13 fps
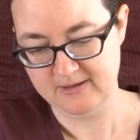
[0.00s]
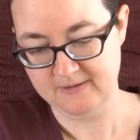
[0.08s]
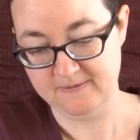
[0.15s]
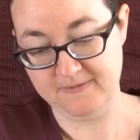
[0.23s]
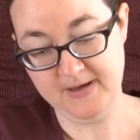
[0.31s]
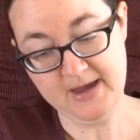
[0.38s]

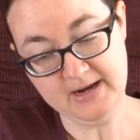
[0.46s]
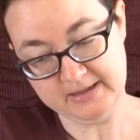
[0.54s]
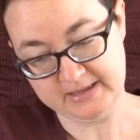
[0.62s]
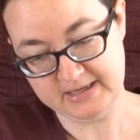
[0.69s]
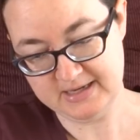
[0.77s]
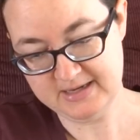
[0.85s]

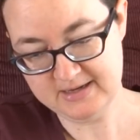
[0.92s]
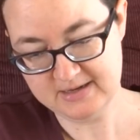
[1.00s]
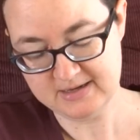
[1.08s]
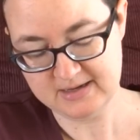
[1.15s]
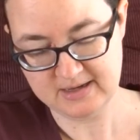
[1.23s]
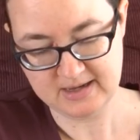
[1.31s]
Finally,
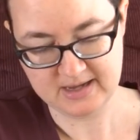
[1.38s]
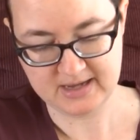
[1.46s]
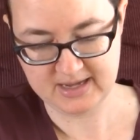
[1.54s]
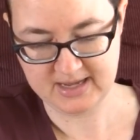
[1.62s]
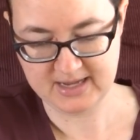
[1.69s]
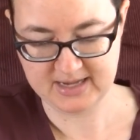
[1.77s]
I
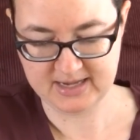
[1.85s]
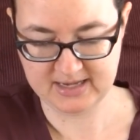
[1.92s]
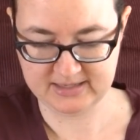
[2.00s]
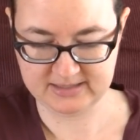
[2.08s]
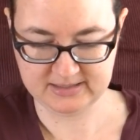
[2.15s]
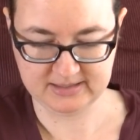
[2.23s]

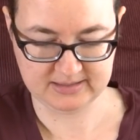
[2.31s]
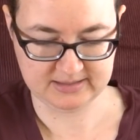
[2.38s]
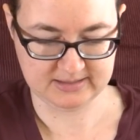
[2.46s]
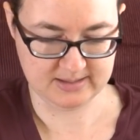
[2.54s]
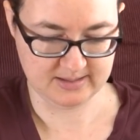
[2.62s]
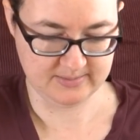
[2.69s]
had
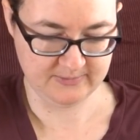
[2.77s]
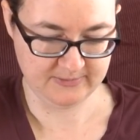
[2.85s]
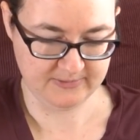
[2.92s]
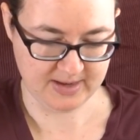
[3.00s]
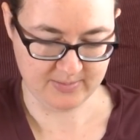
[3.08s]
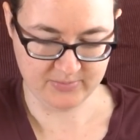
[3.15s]
some
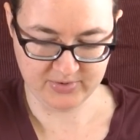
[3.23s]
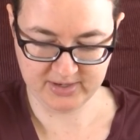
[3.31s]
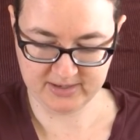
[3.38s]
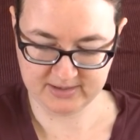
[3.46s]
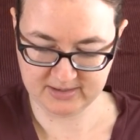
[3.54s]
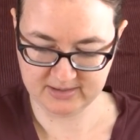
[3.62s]

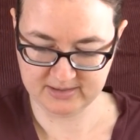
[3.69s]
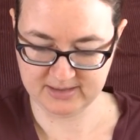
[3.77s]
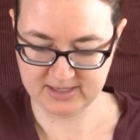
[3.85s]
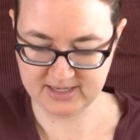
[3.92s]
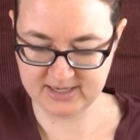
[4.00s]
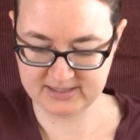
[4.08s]
fabric
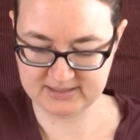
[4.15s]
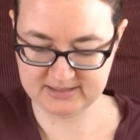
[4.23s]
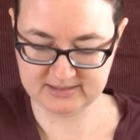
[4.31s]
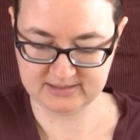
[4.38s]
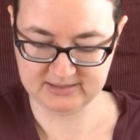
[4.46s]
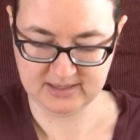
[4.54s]

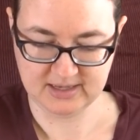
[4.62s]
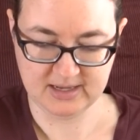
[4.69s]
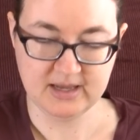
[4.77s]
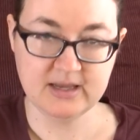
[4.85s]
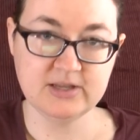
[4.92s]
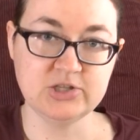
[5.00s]
that
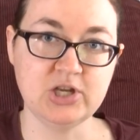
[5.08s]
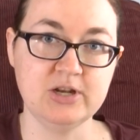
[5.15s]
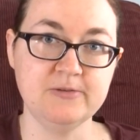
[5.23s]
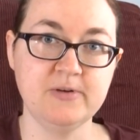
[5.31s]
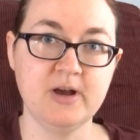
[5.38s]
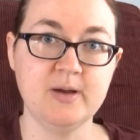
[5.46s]

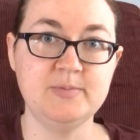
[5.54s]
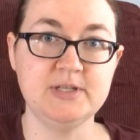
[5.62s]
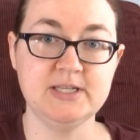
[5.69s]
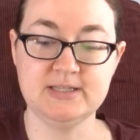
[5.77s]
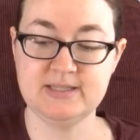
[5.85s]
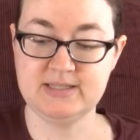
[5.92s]
Jennifer
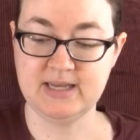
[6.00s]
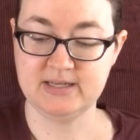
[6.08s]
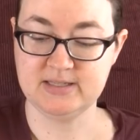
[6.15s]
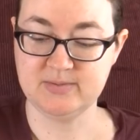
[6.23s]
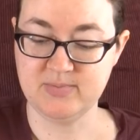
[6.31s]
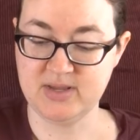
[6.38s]
Upton
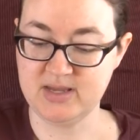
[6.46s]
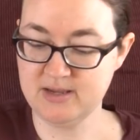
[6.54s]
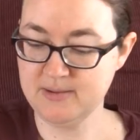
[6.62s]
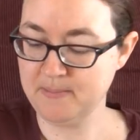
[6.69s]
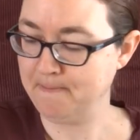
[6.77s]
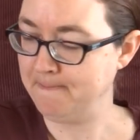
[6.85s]
sent
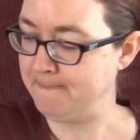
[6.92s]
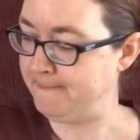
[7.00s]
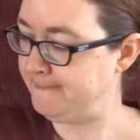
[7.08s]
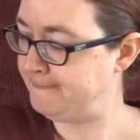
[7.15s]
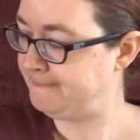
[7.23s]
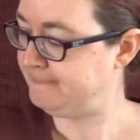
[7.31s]
me
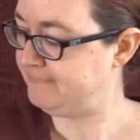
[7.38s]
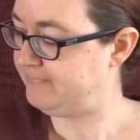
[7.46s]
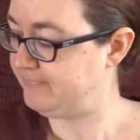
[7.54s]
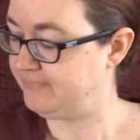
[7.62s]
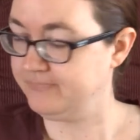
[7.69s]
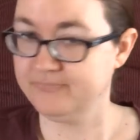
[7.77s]

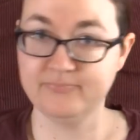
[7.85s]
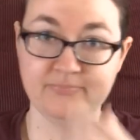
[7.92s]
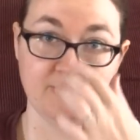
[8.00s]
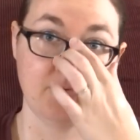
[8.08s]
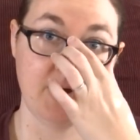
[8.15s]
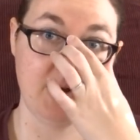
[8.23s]

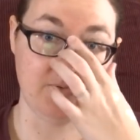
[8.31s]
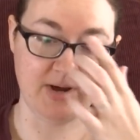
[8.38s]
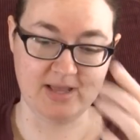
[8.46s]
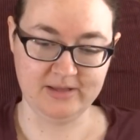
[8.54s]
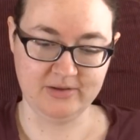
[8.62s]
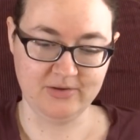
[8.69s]
quite a
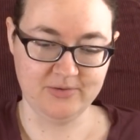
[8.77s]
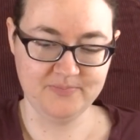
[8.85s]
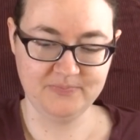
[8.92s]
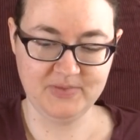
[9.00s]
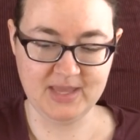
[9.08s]
while ago.